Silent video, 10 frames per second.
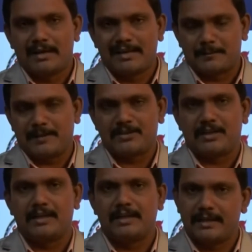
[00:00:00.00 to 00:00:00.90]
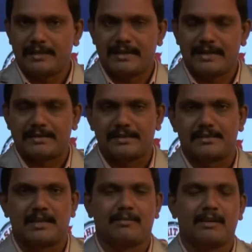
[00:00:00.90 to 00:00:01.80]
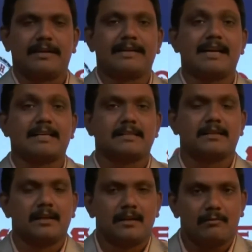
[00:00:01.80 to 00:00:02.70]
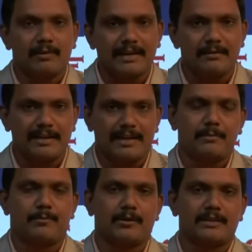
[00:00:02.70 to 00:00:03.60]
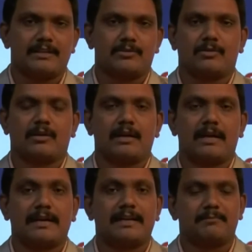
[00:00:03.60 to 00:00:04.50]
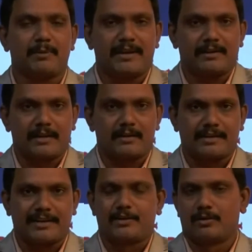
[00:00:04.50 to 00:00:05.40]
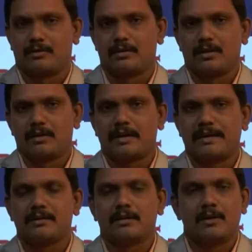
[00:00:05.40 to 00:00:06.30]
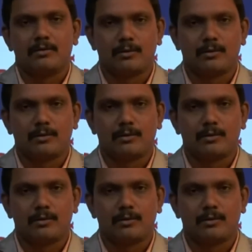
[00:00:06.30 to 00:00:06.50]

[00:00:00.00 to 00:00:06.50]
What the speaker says: Especially in SSC level, it has a very important role and it playing a key role, right?